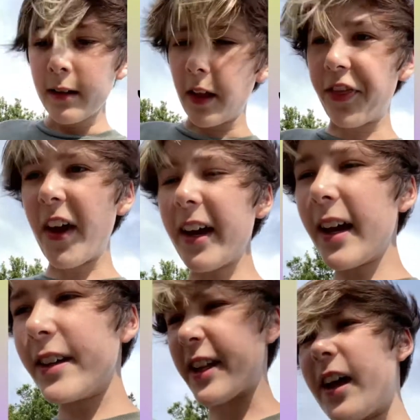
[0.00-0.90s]
The thing
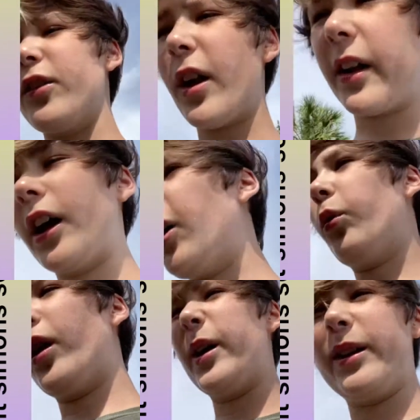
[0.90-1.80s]
is, I do not know
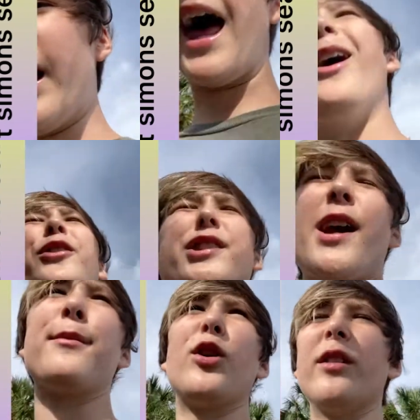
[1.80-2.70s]
what else
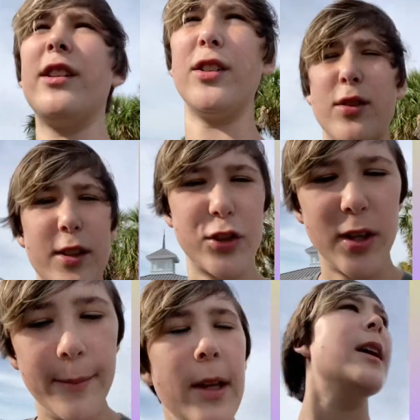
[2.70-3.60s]
I'm going to do this trip